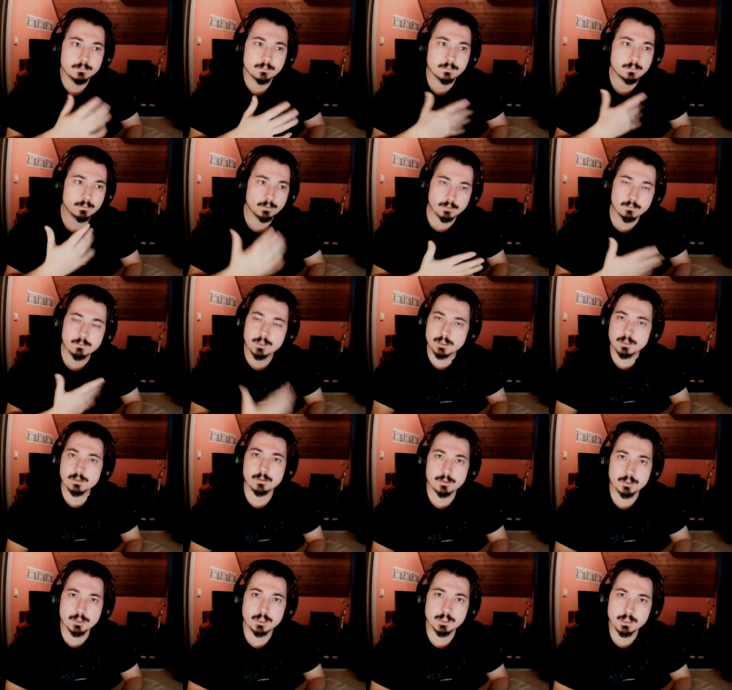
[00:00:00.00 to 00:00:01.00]

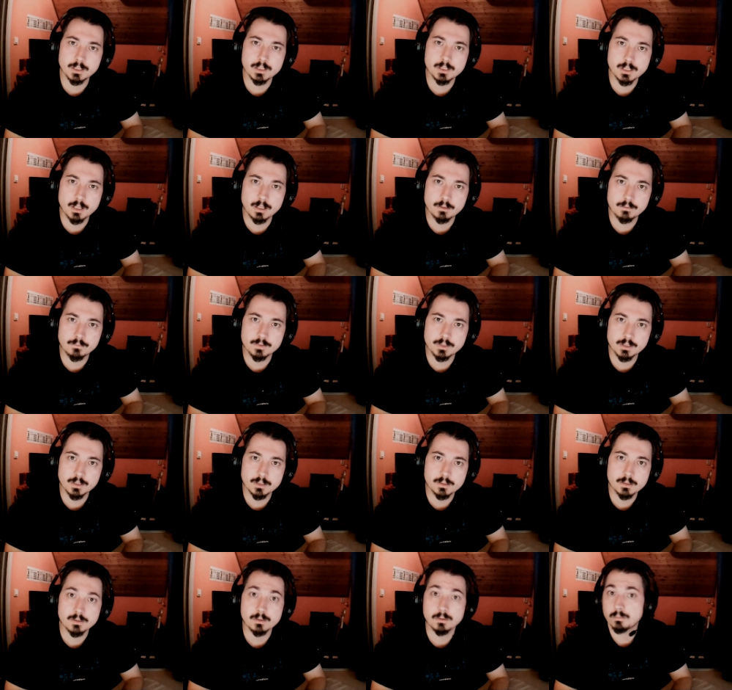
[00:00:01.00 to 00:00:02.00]
researching these kind of
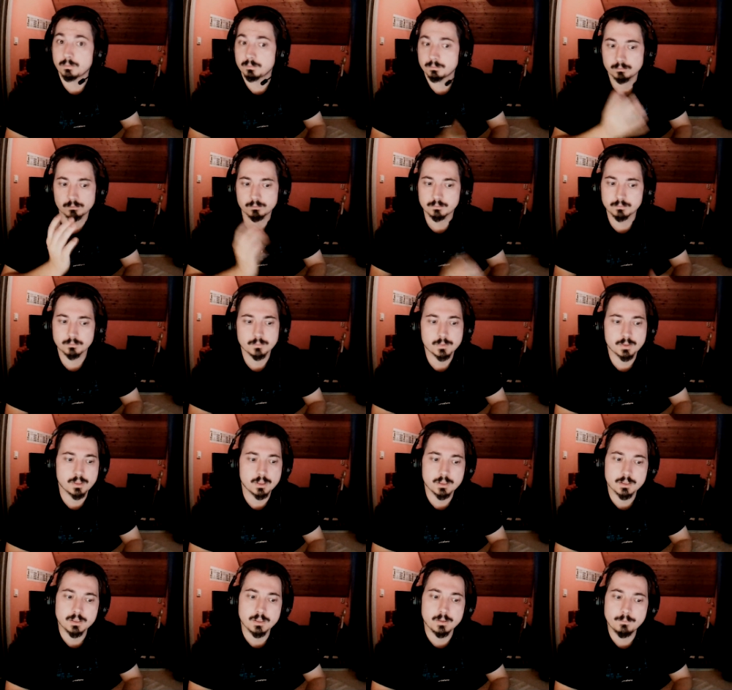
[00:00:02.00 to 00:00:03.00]
things. So it's
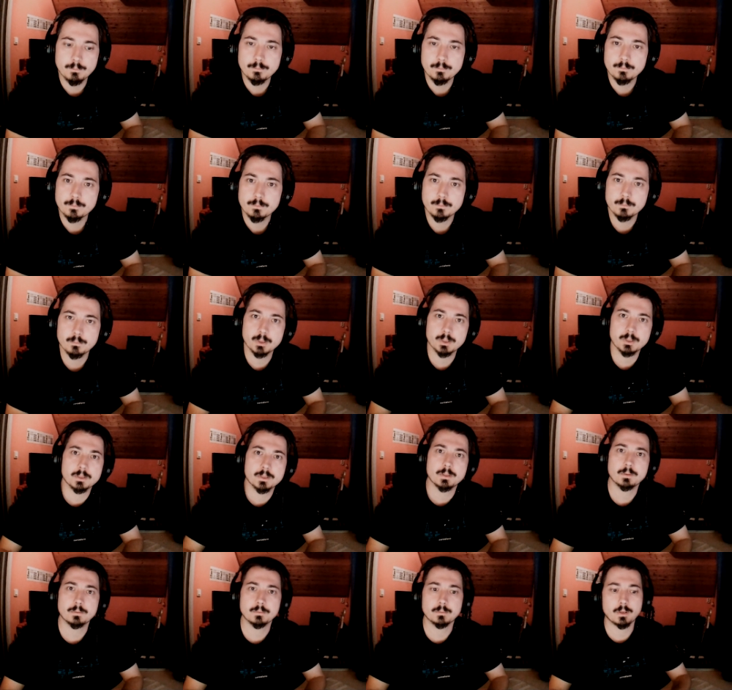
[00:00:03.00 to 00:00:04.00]
awesome.
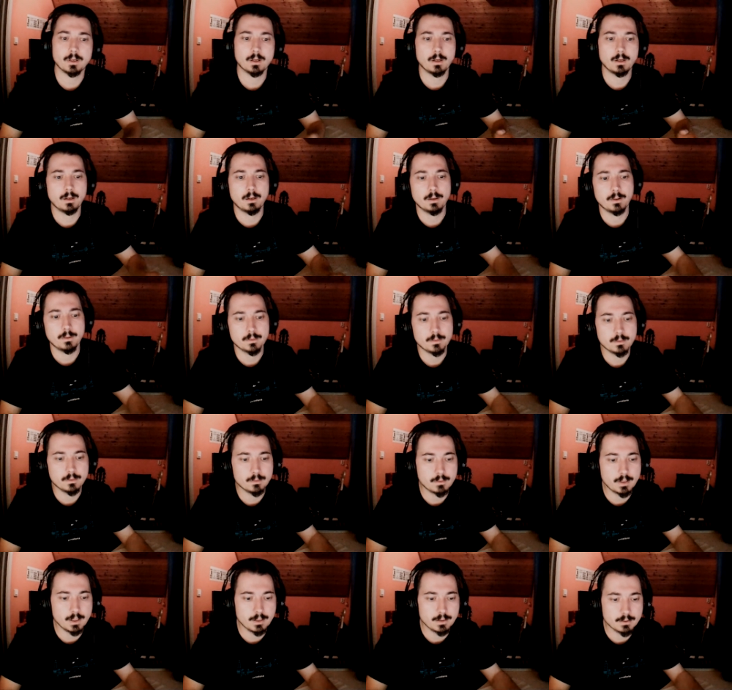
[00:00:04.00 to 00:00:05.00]
But
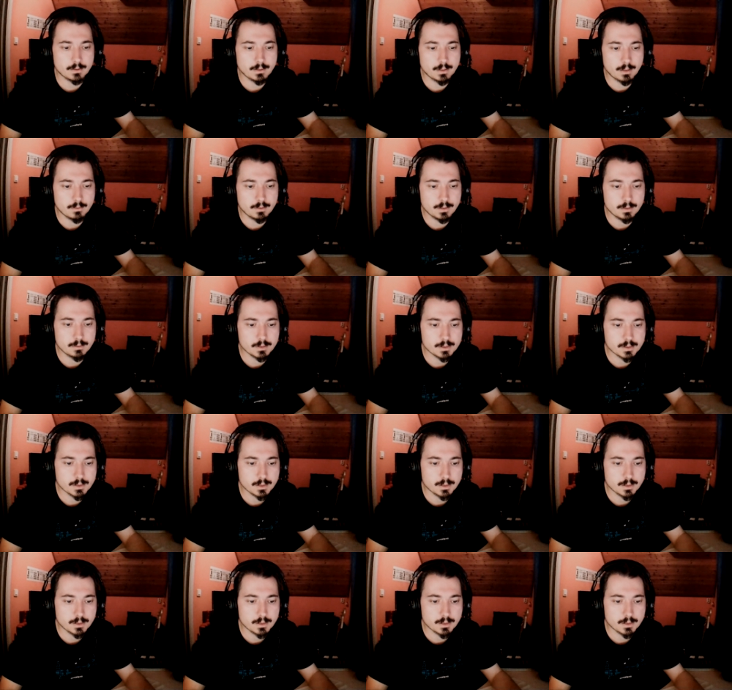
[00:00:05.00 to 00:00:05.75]
okay, now here is